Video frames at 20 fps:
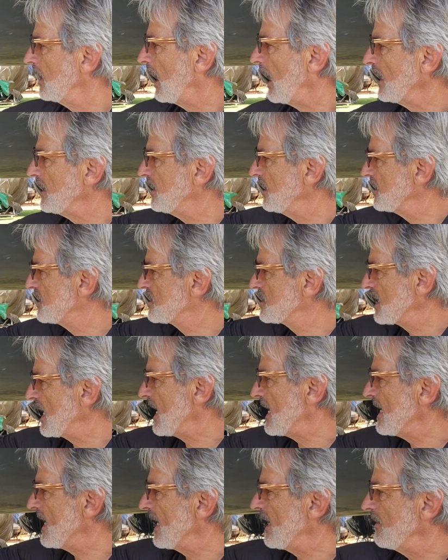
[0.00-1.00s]
I did
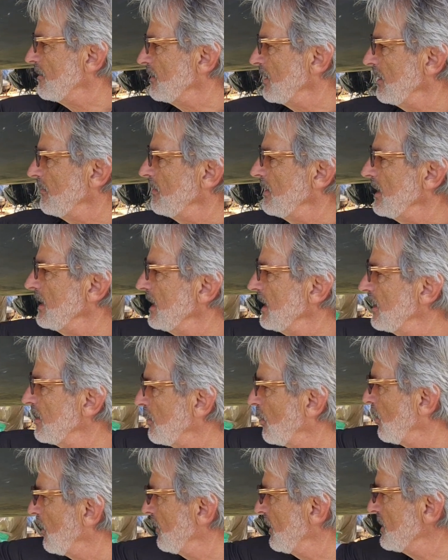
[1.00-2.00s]
sand down everything
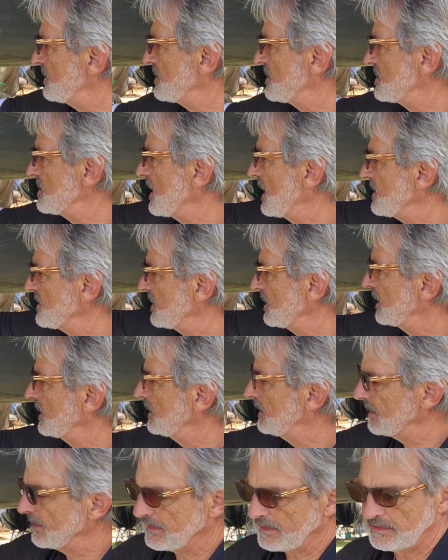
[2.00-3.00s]
here. All this is nice and
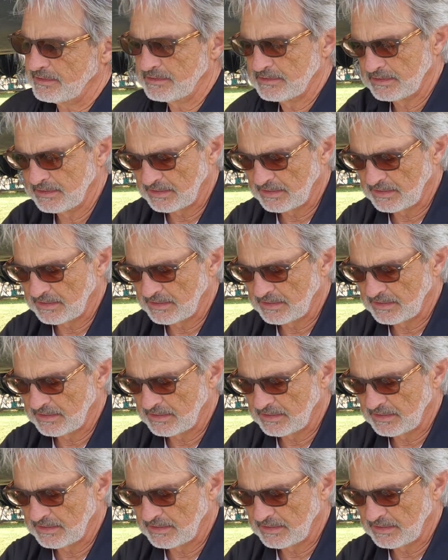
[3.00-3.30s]
clear.